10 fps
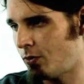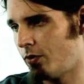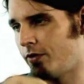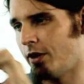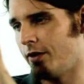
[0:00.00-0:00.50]
Full
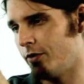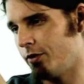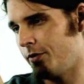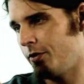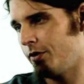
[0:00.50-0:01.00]

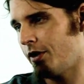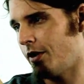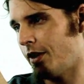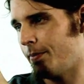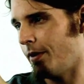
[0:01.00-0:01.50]
flavor, you can tell
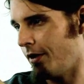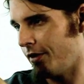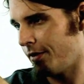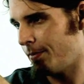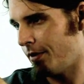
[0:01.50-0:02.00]
that by
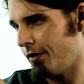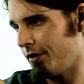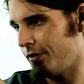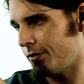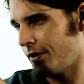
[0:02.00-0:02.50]

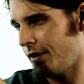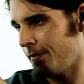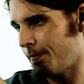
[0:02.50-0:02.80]
this, right?